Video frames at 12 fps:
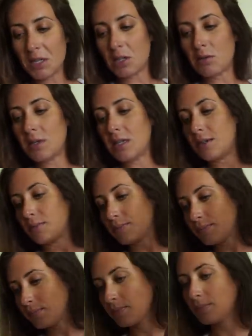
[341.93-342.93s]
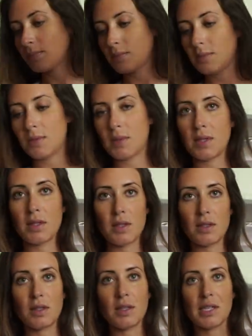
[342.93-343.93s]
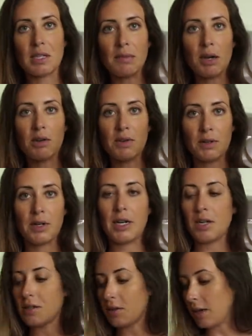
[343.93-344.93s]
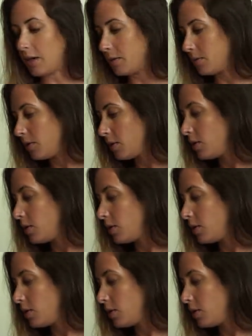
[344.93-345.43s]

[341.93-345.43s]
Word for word: doing this amount of ingredients, okay?